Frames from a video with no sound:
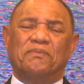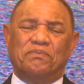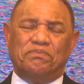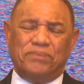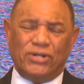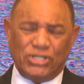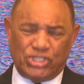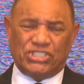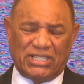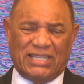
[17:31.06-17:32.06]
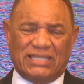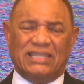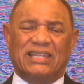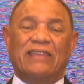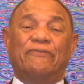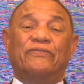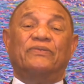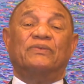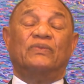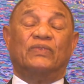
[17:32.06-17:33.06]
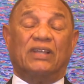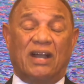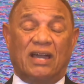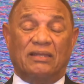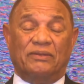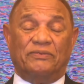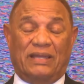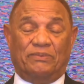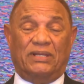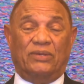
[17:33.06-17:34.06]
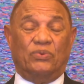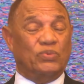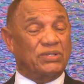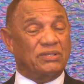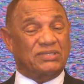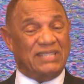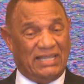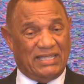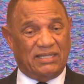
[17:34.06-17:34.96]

purchasing it if the Carter family would sell it,